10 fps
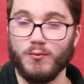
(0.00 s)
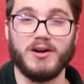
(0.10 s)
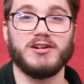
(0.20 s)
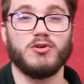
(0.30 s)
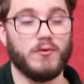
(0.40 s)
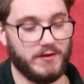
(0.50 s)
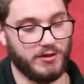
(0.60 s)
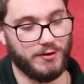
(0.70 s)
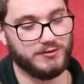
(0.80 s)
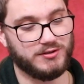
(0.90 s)
We're going to go over
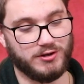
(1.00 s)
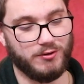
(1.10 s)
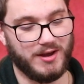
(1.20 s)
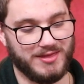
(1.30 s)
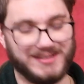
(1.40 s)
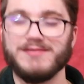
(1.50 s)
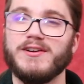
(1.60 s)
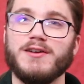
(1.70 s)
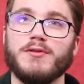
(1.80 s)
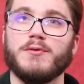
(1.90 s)
those 2 in this
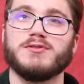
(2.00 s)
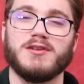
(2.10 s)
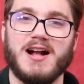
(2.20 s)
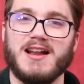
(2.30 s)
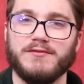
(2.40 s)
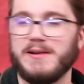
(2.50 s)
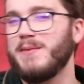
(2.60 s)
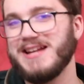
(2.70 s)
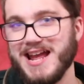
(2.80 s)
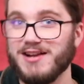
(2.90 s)
video. Those are kind of like
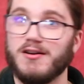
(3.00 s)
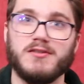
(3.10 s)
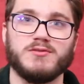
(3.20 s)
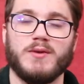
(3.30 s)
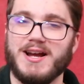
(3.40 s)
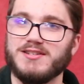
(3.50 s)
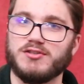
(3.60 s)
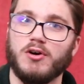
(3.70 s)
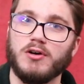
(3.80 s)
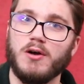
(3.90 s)
my anchors when I
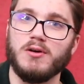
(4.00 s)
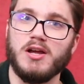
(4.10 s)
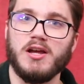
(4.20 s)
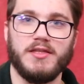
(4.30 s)
solo.